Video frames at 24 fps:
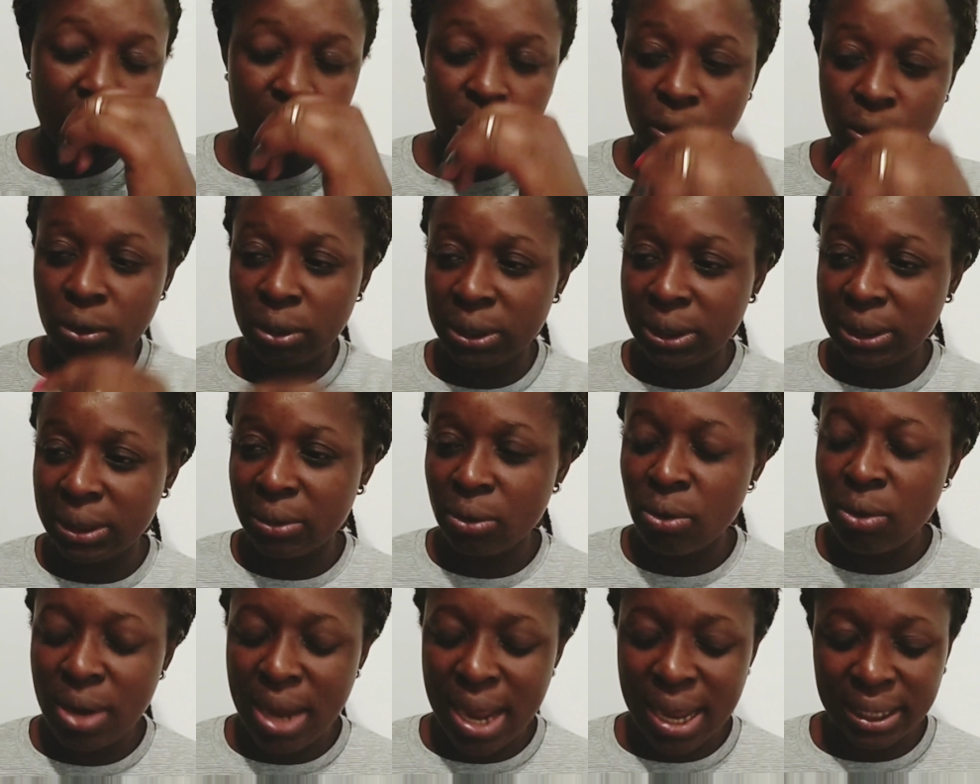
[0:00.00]
cross.
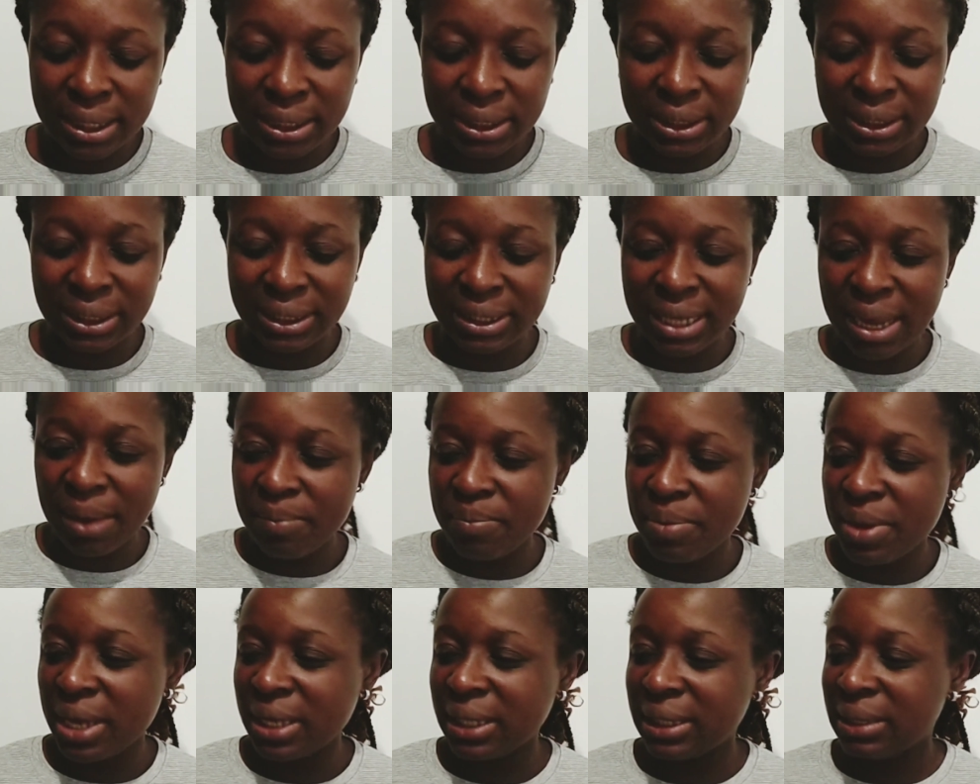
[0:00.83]
Look at
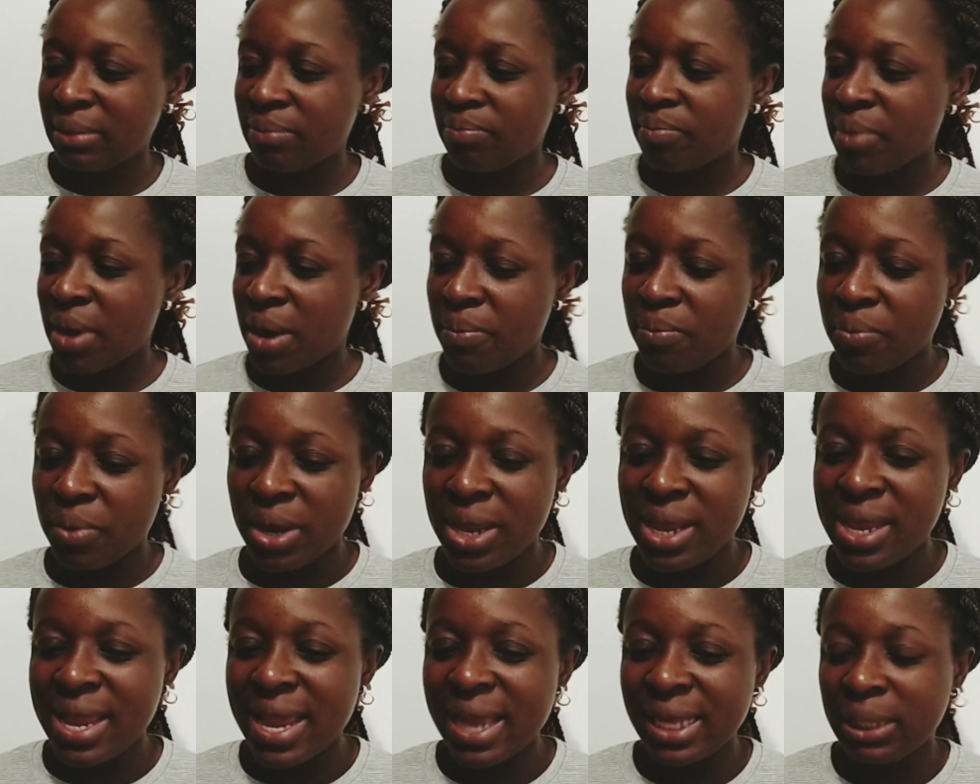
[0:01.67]
Zambia, Zimbabwe,
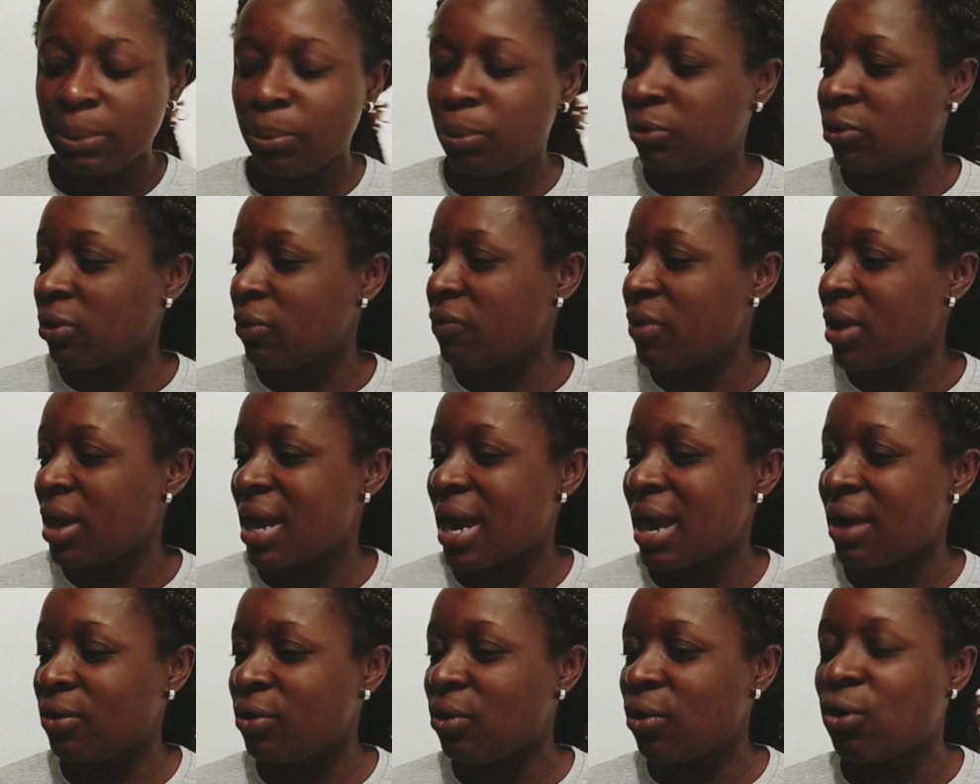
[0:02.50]
yet both of them
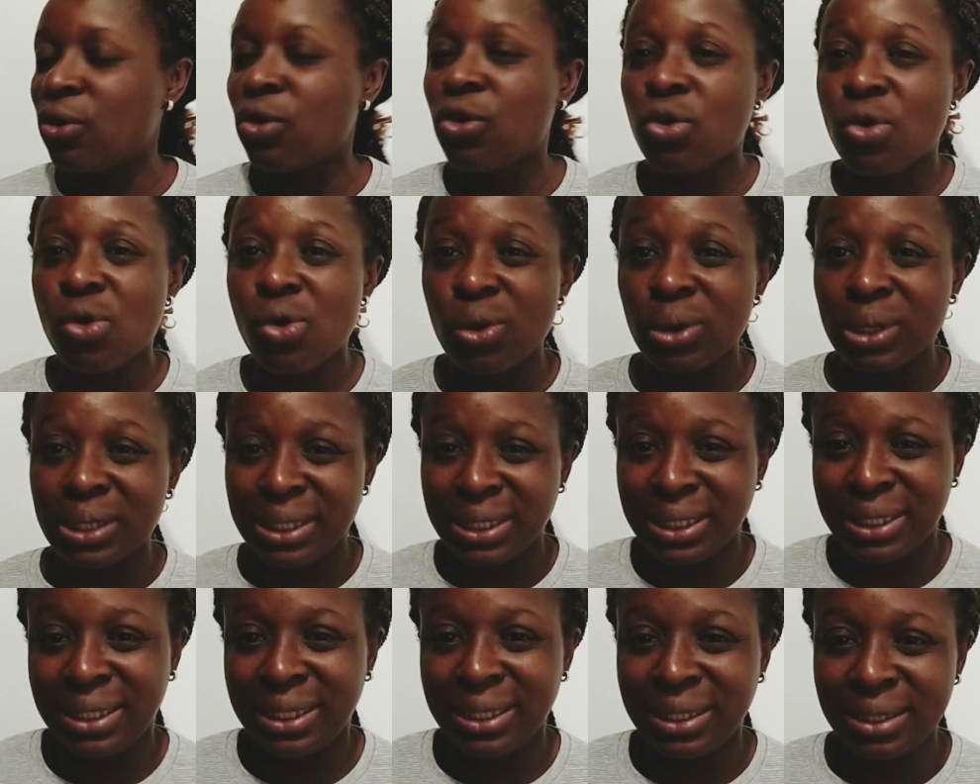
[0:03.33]
cannot
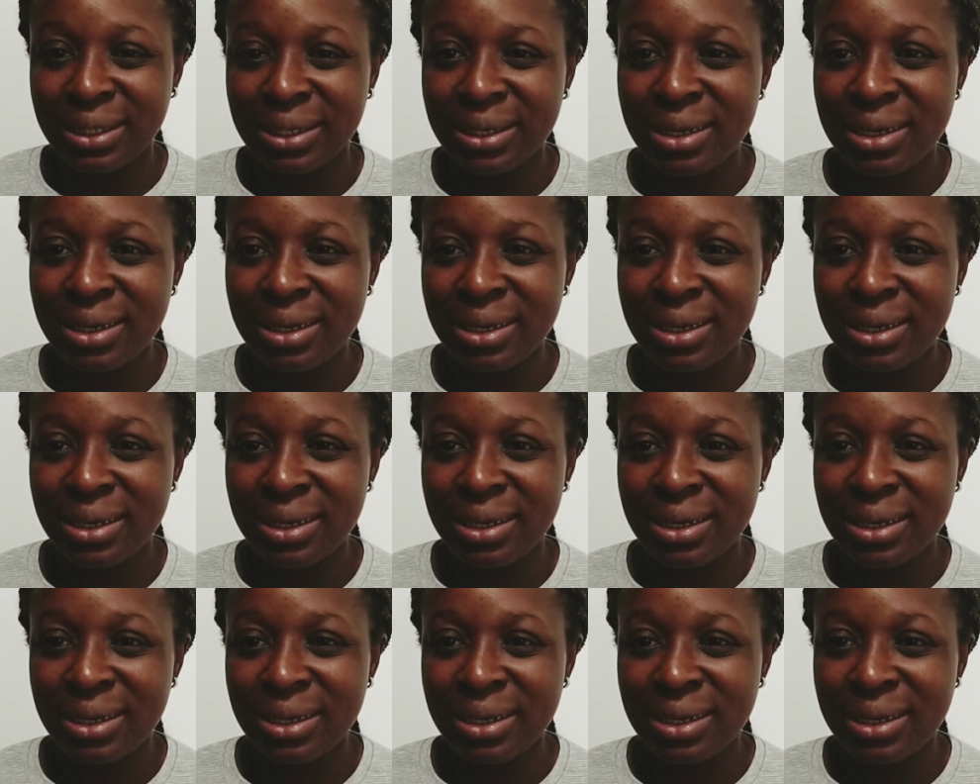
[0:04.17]
cross.